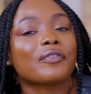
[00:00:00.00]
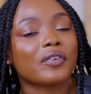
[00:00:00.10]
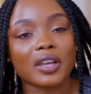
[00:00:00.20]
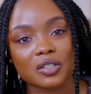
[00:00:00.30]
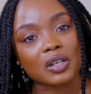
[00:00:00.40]

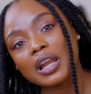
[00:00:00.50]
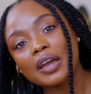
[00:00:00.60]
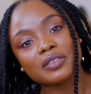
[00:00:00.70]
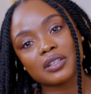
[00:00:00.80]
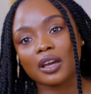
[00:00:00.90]
affects your
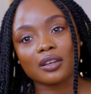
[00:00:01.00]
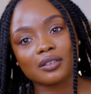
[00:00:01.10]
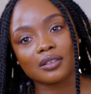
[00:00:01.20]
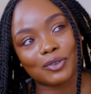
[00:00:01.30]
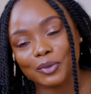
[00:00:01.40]
lifestyle.
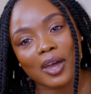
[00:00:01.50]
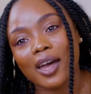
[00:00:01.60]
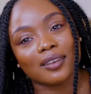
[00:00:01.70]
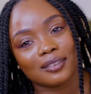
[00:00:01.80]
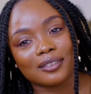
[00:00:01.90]
You
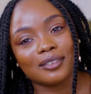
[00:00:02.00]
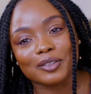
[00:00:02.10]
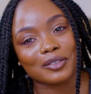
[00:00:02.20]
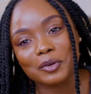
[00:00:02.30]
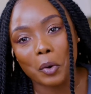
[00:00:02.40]
can't
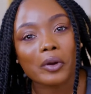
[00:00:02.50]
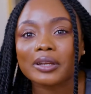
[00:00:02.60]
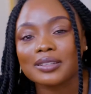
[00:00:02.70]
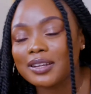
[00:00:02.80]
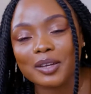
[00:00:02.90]
go
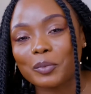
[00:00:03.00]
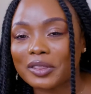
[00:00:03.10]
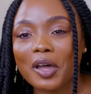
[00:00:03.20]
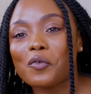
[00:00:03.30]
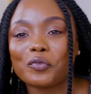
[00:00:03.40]
a day
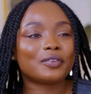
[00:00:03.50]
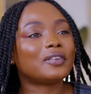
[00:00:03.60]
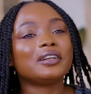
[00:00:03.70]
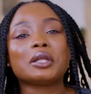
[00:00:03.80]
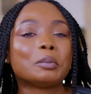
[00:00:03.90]
without
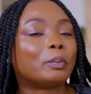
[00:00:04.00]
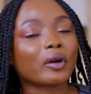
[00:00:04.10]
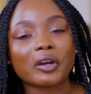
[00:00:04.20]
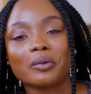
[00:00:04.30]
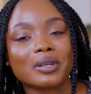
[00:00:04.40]
feeling a
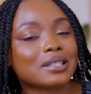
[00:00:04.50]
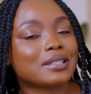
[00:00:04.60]
burn or a